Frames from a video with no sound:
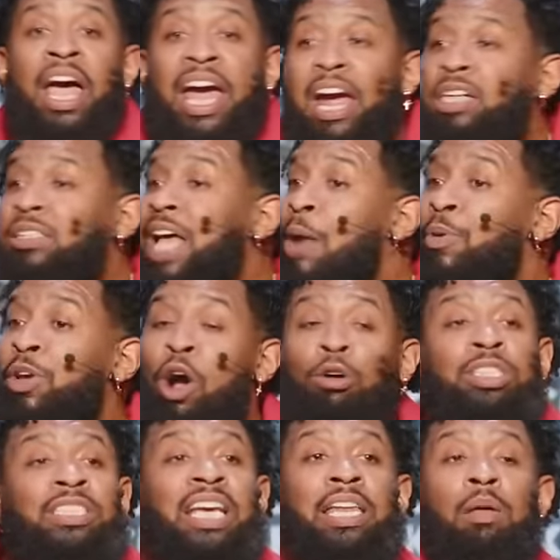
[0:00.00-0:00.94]
Here's how we're gonna
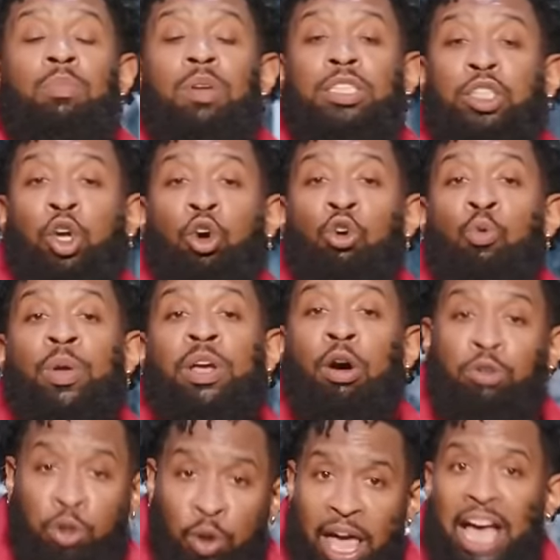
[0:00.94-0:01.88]
send them to school. We're
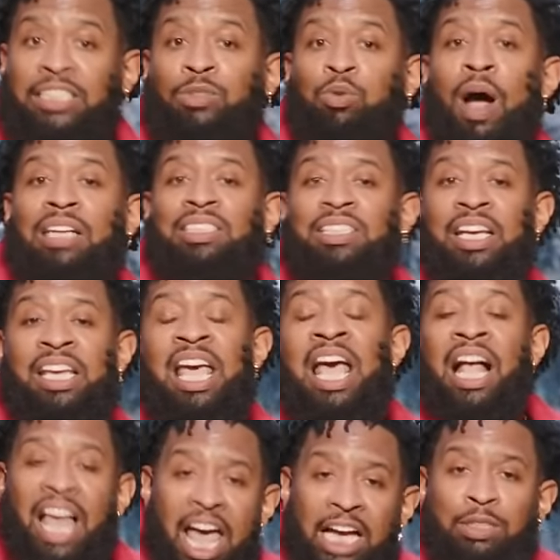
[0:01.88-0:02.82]
gonna do X, Y, Z,
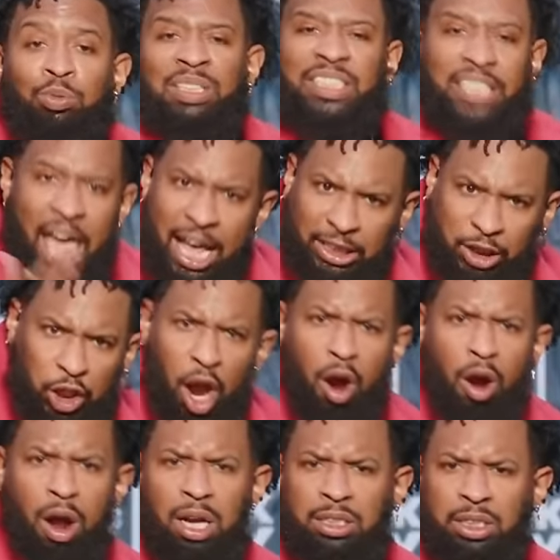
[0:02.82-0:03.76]
X, Y. Take
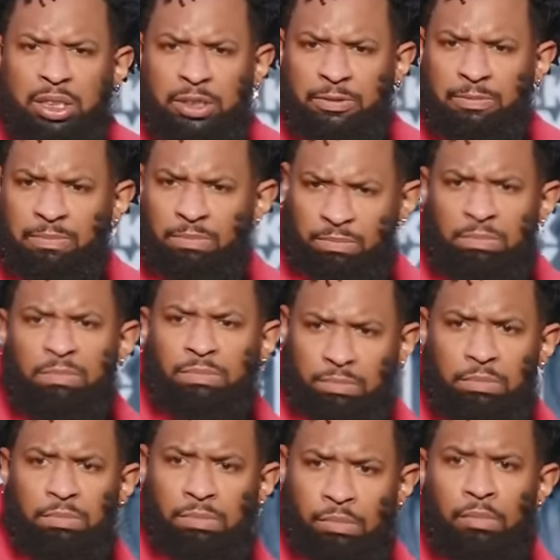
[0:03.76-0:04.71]
charge.
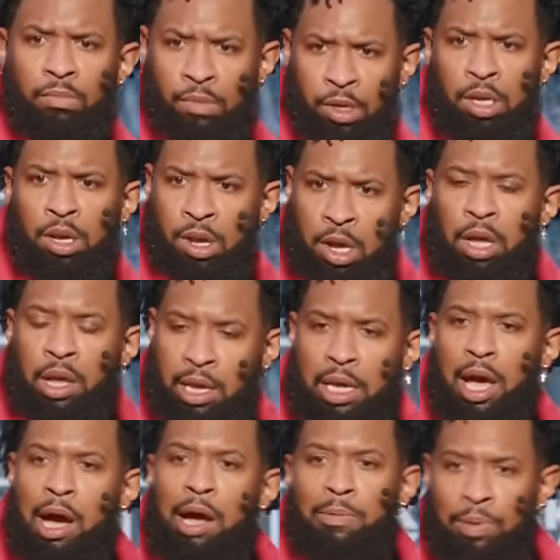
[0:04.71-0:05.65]

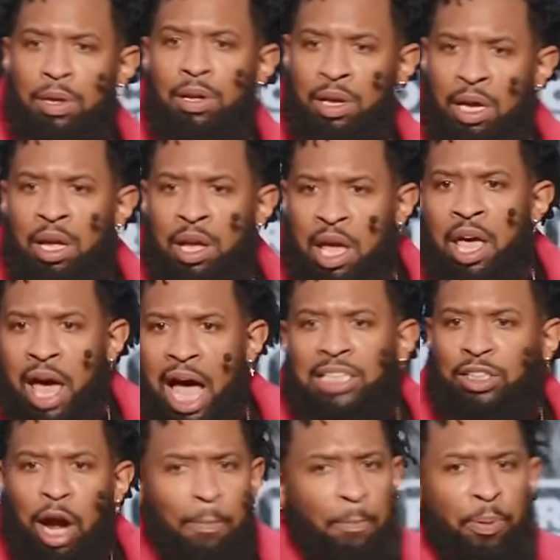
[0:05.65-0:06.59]
Yep. I
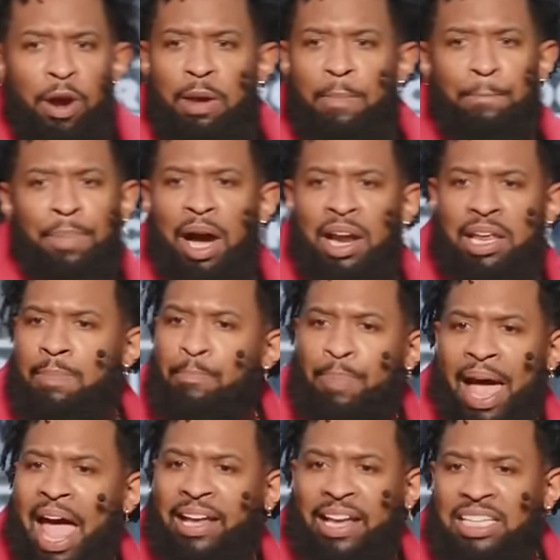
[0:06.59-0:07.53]
start putting money
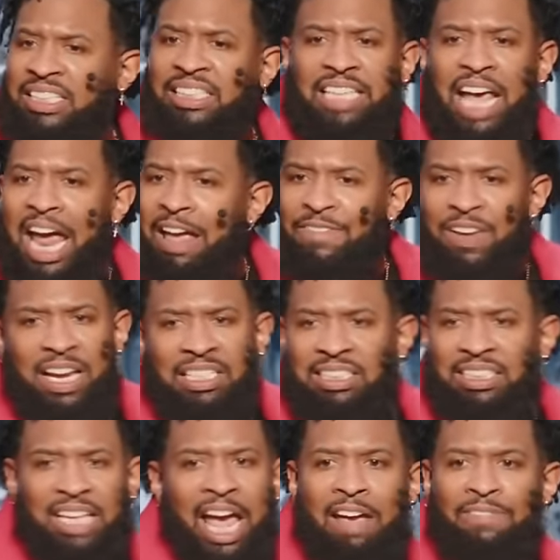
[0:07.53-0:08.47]
back and saving and
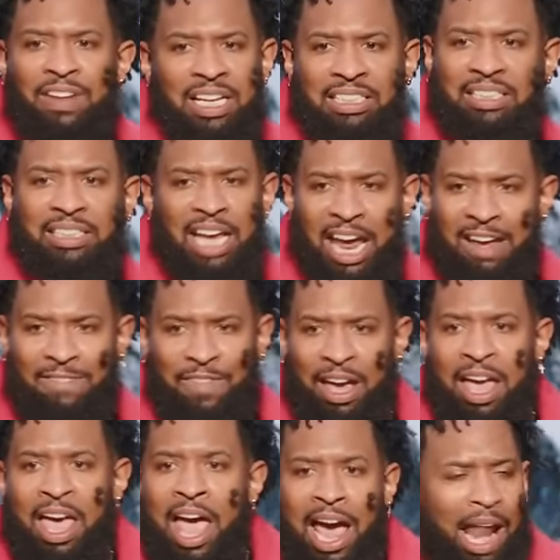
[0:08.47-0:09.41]
saving and saving,
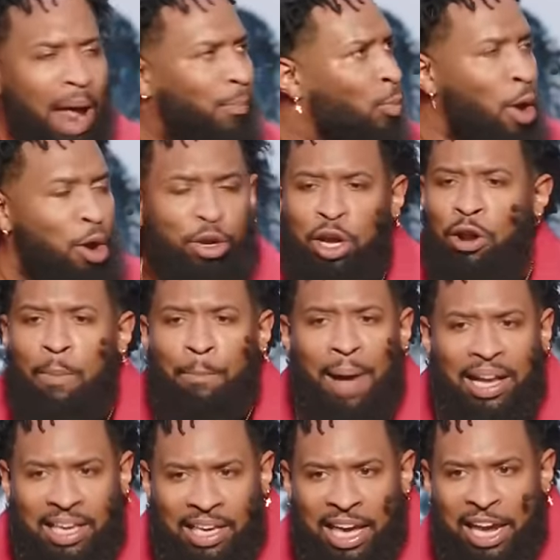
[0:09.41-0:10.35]
and I'm working on
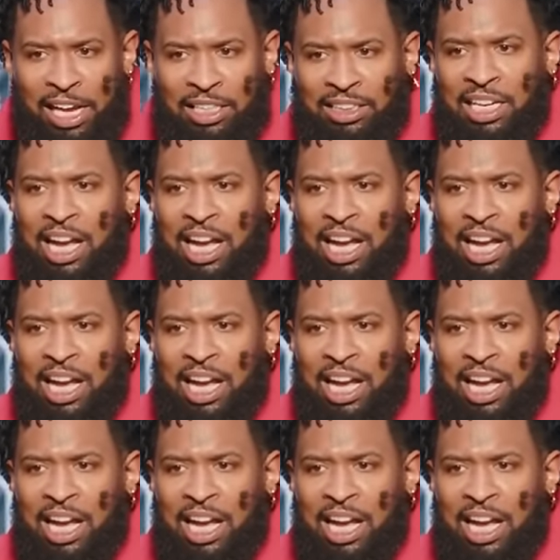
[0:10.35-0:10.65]
my kids'